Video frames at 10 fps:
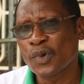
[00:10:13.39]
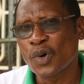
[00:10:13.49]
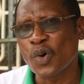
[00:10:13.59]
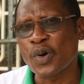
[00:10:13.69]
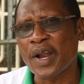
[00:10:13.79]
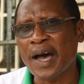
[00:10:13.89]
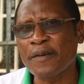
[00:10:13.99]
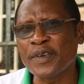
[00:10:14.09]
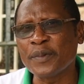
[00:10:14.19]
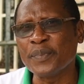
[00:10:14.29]
on
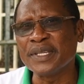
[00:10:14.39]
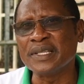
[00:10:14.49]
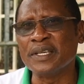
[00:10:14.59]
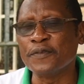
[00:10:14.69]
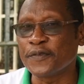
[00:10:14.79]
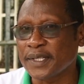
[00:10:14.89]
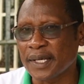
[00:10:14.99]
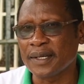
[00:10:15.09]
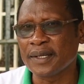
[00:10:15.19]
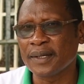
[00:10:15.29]
having been
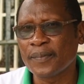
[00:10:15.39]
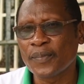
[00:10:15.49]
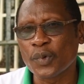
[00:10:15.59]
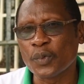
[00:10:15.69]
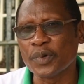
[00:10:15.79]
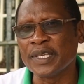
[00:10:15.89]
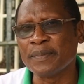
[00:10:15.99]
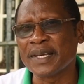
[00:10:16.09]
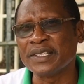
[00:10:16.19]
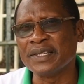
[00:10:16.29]
gifted with
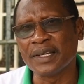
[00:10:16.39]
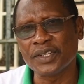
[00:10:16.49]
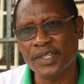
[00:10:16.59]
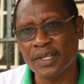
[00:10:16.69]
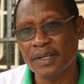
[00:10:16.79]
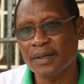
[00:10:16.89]
imagination,